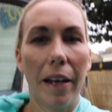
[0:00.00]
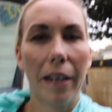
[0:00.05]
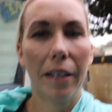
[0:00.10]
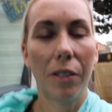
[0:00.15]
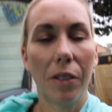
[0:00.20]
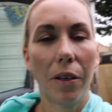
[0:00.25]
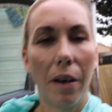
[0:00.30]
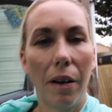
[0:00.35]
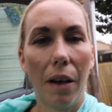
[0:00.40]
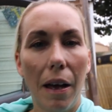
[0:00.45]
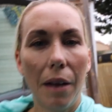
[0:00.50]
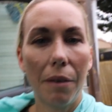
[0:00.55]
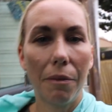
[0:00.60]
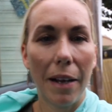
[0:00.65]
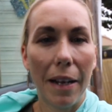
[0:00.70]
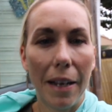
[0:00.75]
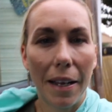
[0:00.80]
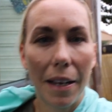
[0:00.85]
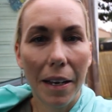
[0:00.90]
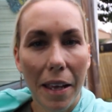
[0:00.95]
right, so I
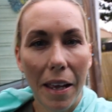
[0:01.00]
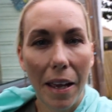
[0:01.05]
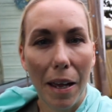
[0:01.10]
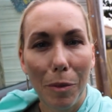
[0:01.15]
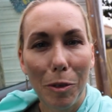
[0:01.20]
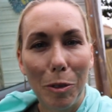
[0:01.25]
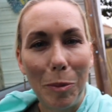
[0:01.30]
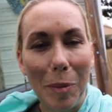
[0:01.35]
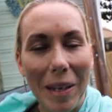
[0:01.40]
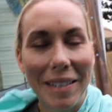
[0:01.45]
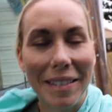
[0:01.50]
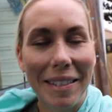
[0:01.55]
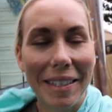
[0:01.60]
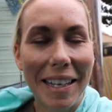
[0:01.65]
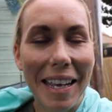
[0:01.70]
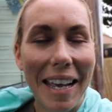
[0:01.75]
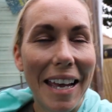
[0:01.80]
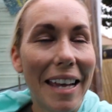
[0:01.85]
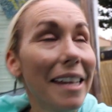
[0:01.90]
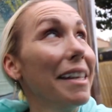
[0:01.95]
ran out of camera space
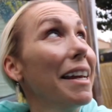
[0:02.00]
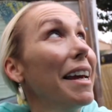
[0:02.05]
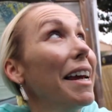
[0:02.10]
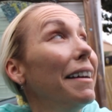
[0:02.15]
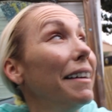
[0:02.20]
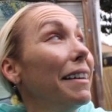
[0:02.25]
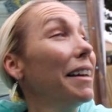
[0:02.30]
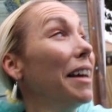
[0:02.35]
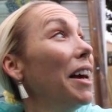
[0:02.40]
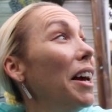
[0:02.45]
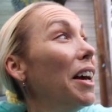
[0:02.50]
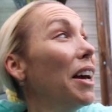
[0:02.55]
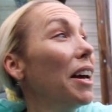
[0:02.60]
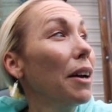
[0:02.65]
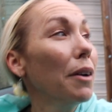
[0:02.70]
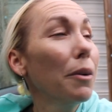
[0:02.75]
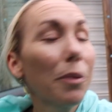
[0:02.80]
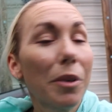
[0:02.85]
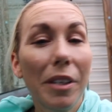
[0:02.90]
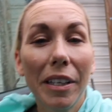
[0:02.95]
again, and
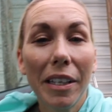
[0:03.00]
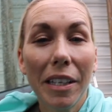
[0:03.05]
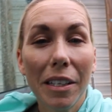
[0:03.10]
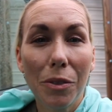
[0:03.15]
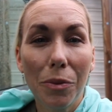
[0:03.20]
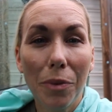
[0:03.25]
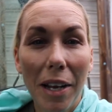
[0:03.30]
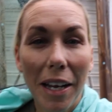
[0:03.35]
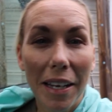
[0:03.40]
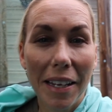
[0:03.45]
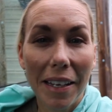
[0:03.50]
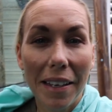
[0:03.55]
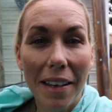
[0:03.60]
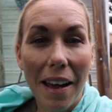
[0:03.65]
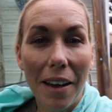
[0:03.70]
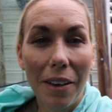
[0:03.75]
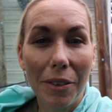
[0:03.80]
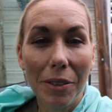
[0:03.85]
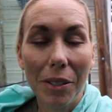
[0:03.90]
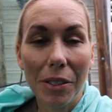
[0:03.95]
it really is raining
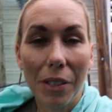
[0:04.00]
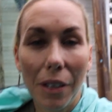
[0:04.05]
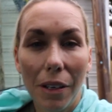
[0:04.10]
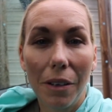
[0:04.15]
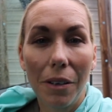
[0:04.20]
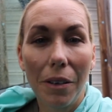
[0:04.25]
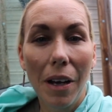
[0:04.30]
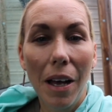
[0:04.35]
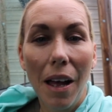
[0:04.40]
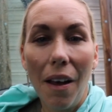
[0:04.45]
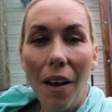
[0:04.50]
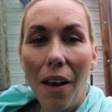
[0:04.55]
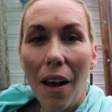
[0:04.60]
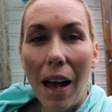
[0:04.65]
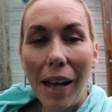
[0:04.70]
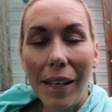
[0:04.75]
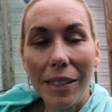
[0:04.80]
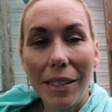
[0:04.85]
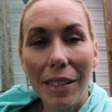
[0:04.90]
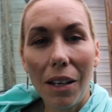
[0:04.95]
now. So
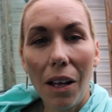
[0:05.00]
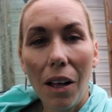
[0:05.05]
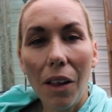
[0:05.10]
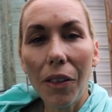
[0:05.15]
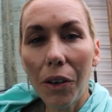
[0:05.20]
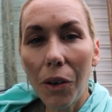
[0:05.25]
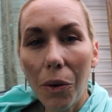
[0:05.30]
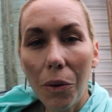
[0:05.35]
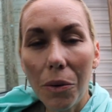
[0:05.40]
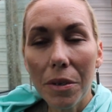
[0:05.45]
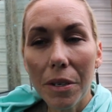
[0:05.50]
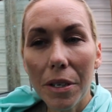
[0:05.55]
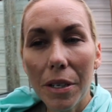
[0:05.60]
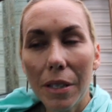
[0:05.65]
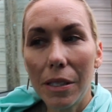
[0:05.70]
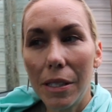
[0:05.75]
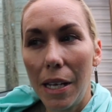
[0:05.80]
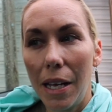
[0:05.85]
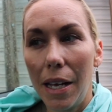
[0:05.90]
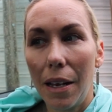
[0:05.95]
I did all the
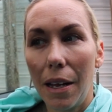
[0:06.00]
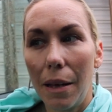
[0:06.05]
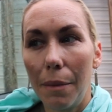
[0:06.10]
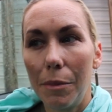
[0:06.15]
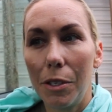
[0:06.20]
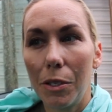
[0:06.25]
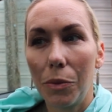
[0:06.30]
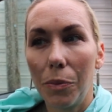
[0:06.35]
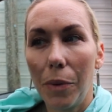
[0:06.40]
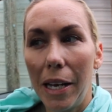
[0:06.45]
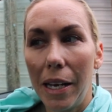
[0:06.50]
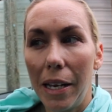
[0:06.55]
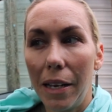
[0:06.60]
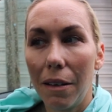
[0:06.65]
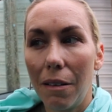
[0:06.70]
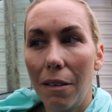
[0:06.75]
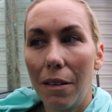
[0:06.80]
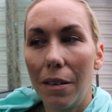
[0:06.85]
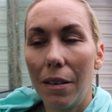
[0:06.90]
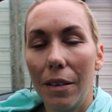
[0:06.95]
cords, and I'm just
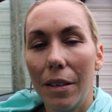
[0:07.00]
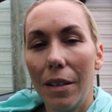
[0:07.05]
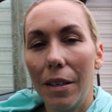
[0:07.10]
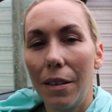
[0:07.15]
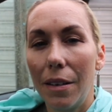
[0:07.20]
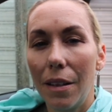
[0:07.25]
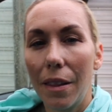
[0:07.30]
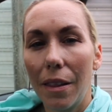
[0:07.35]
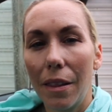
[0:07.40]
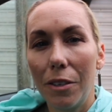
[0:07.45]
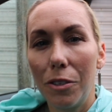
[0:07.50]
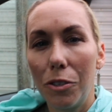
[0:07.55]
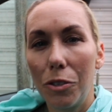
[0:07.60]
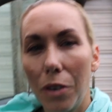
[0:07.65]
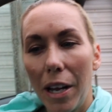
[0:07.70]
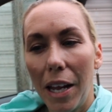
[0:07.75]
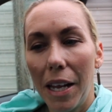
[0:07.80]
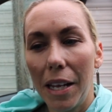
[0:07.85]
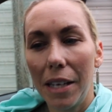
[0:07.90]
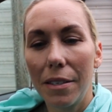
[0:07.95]
waiting on the
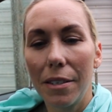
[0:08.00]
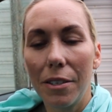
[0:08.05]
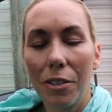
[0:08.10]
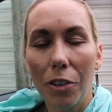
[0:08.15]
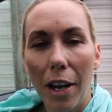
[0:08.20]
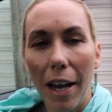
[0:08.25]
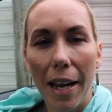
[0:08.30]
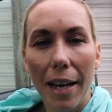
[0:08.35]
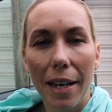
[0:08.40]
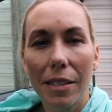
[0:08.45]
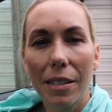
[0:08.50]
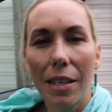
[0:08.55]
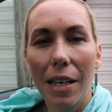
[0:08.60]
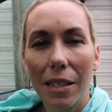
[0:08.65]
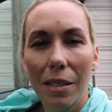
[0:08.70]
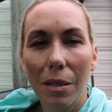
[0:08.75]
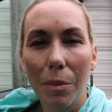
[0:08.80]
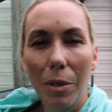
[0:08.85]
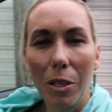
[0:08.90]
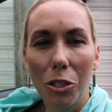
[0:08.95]
drain to drain because I
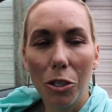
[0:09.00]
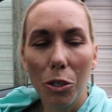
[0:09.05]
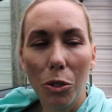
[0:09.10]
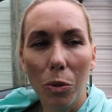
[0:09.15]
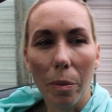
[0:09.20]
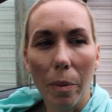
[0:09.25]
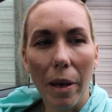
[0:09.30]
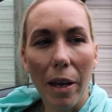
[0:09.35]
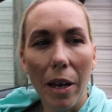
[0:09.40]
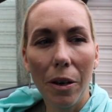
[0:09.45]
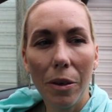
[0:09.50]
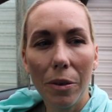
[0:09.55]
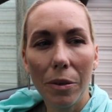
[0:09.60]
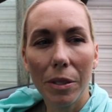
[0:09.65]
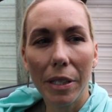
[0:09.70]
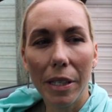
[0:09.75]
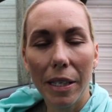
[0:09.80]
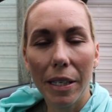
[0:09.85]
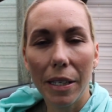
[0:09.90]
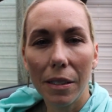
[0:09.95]
had some issues with my
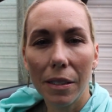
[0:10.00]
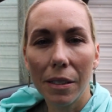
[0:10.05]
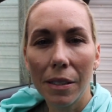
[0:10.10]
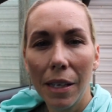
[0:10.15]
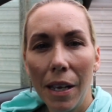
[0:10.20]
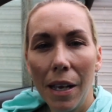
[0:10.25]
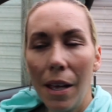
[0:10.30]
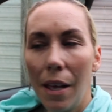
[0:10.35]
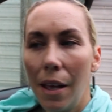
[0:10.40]
hoses.